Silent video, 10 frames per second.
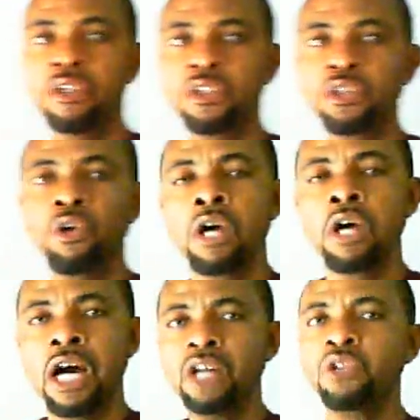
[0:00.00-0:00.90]
So
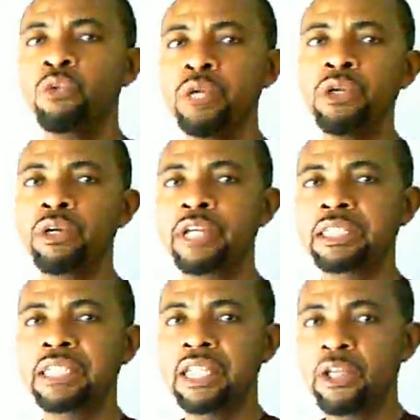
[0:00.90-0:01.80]
how do we know
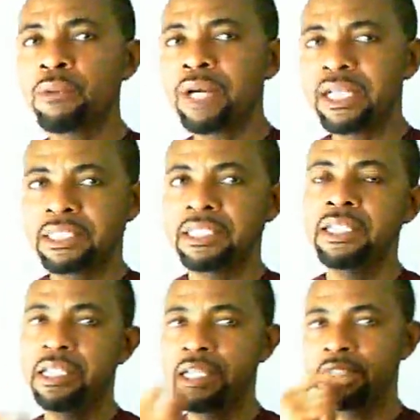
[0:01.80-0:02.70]
that a number is an
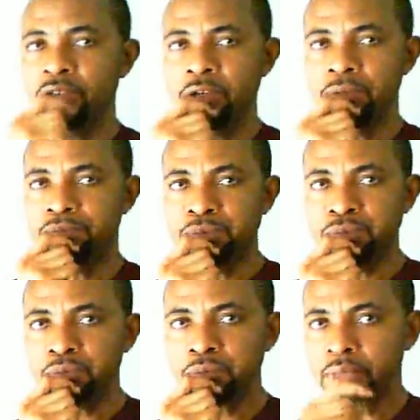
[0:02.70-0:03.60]
index form?
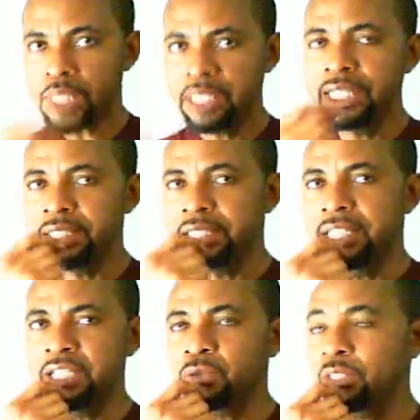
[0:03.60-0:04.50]
That's the
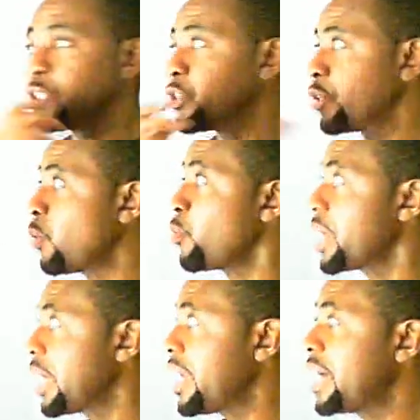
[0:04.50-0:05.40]
next question, so that we
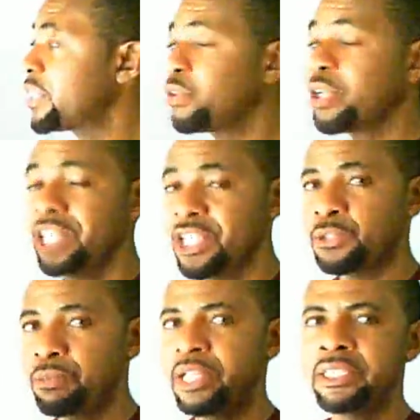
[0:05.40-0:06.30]
can actually
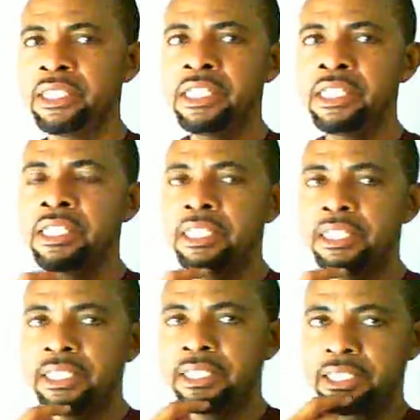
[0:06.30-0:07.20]
explain
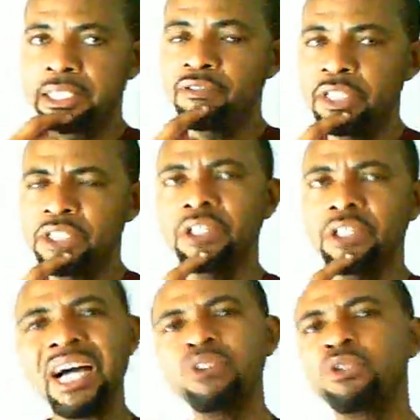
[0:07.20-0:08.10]
this definition.
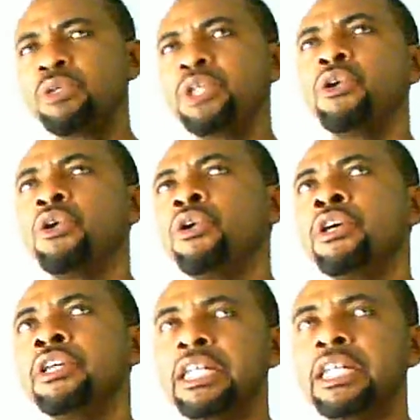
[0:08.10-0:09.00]
How do we know
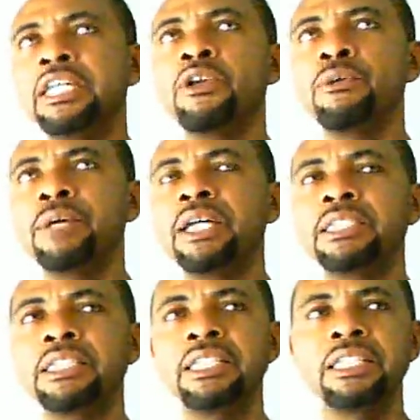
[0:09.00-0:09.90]
that a number is
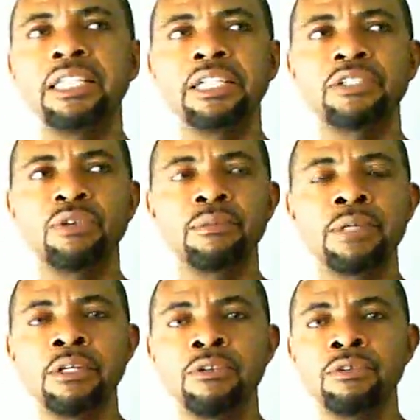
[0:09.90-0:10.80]
an index form?
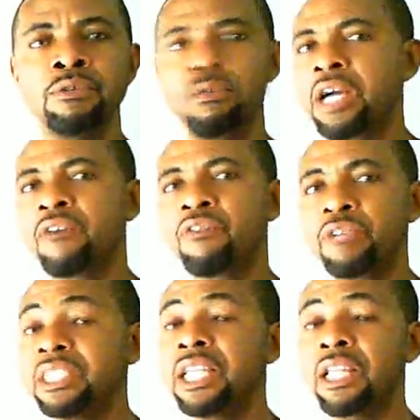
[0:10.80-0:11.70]
We have
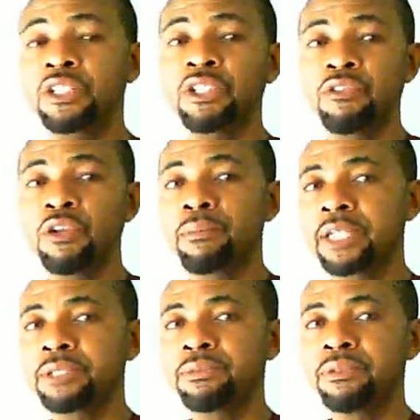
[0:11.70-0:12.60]
written a lot of
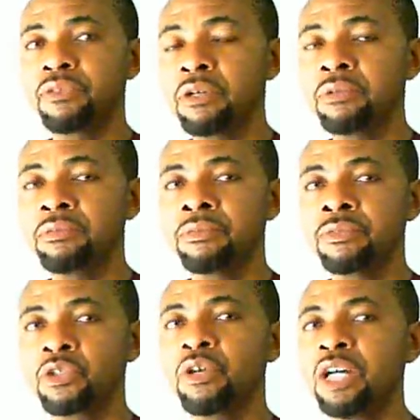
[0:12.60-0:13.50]
numbers before,
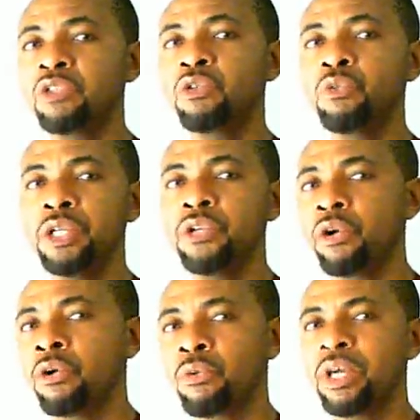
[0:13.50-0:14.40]
so how do we
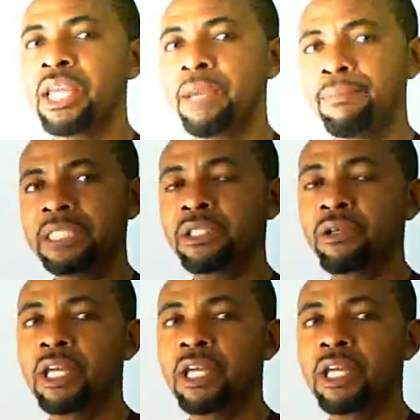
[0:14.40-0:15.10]
know when a particular